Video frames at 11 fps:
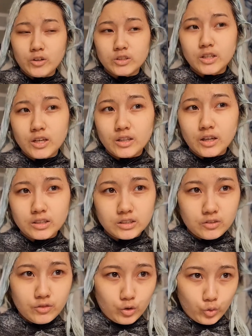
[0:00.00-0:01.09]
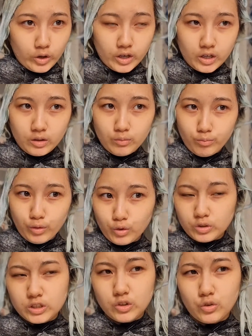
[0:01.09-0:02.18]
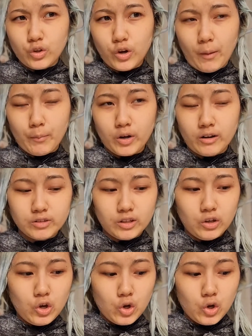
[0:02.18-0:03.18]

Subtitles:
was thinking that since if the green blue is still there, I'm gonna have to